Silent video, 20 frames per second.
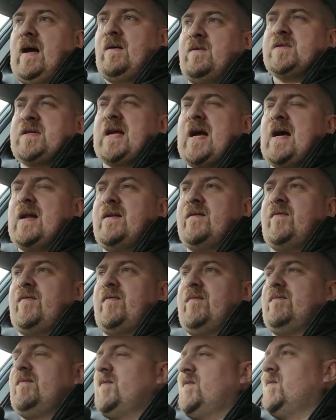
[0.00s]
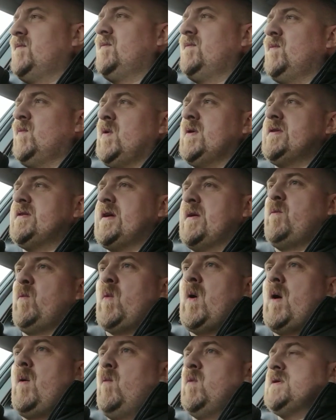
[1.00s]
I was kind of wondering
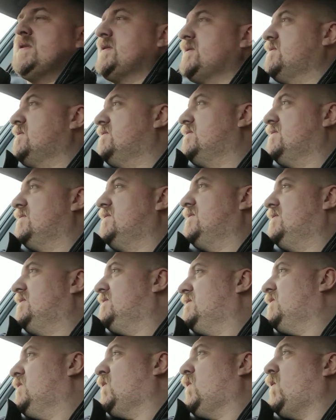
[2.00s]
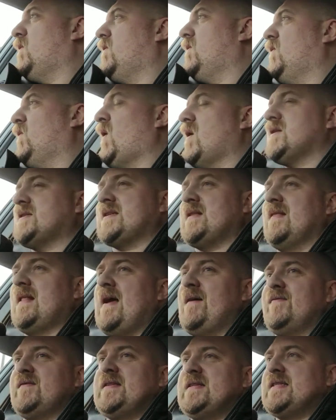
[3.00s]
what's
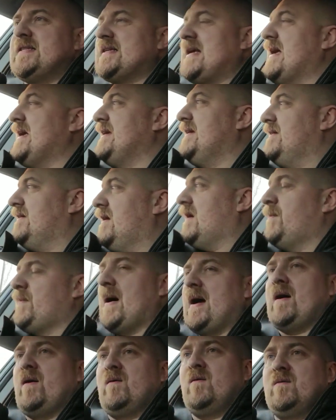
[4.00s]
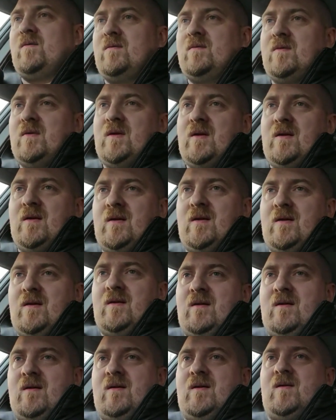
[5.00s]
left to say about
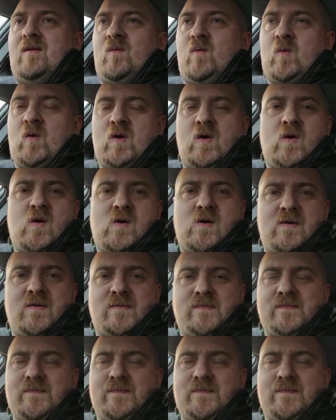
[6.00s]
war,